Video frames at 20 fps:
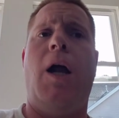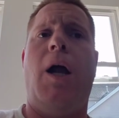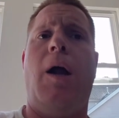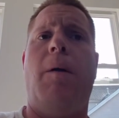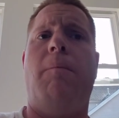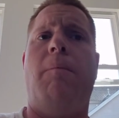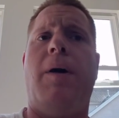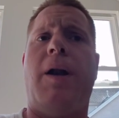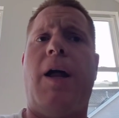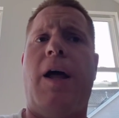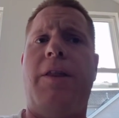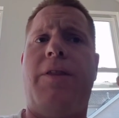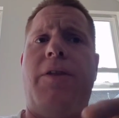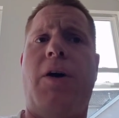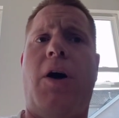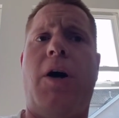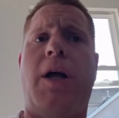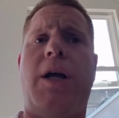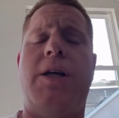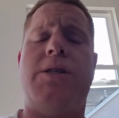But I thought
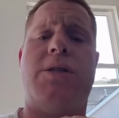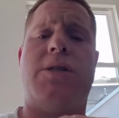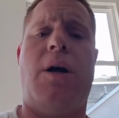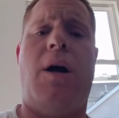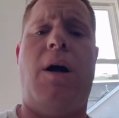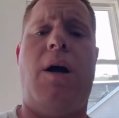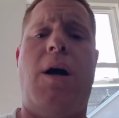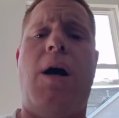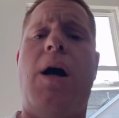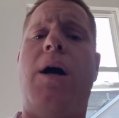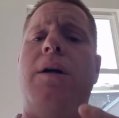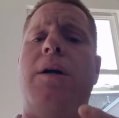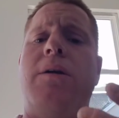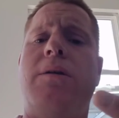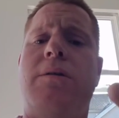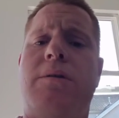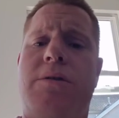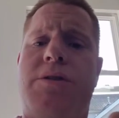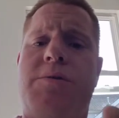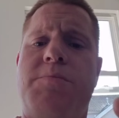I saw
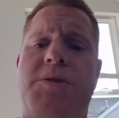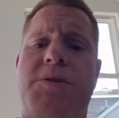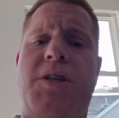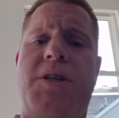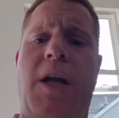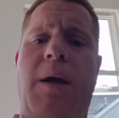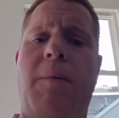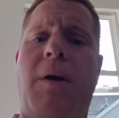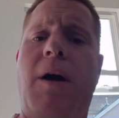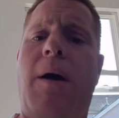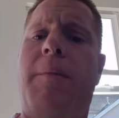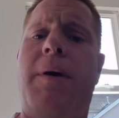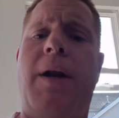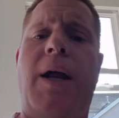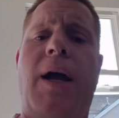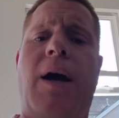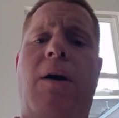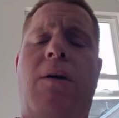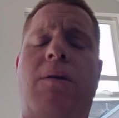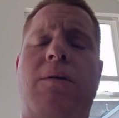some steam coming
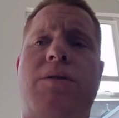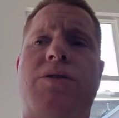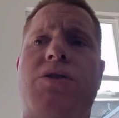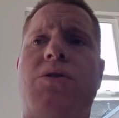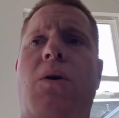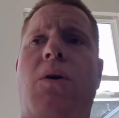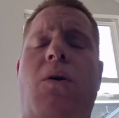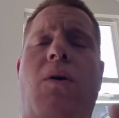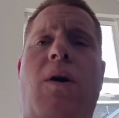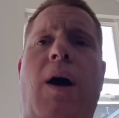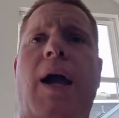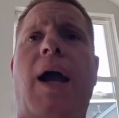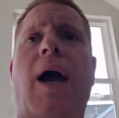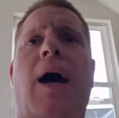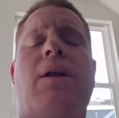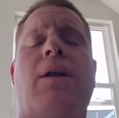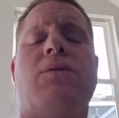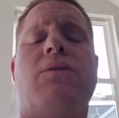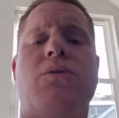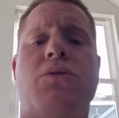out, so I got a
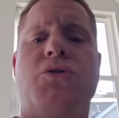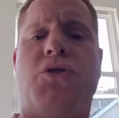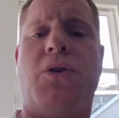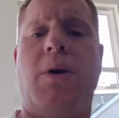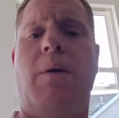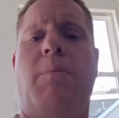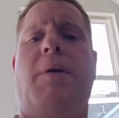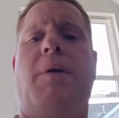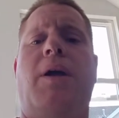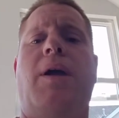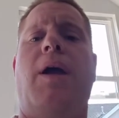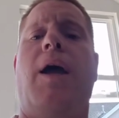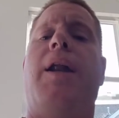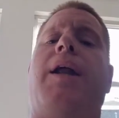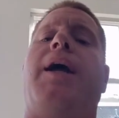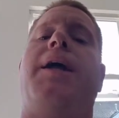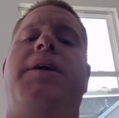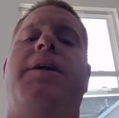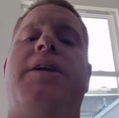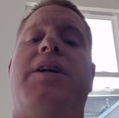little trippy and I
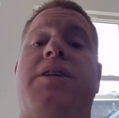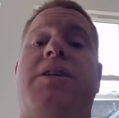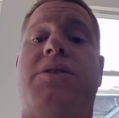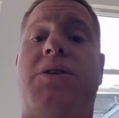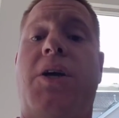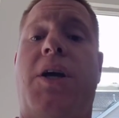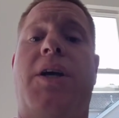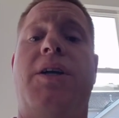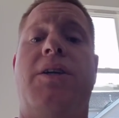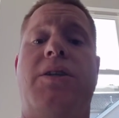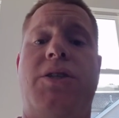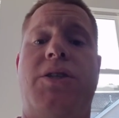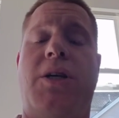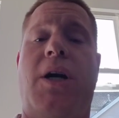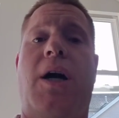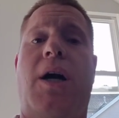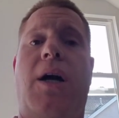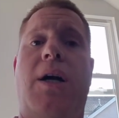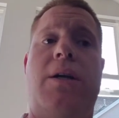did a second shot.